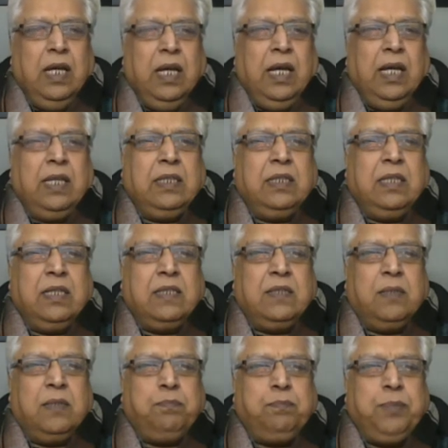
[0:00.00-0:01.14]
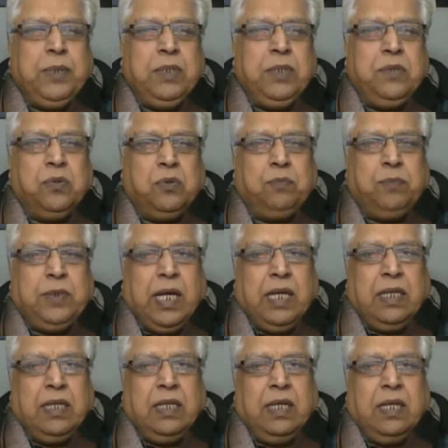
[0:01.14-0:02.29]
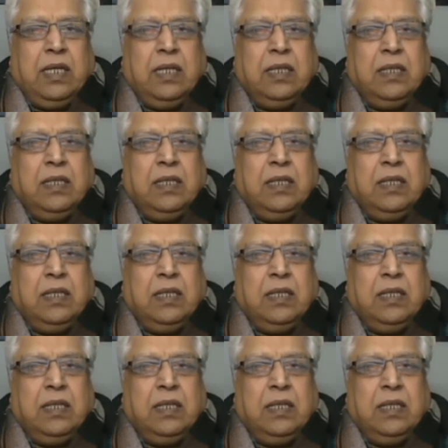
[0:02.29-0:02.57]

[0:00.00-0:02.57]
and there is a pea soup diarrhea,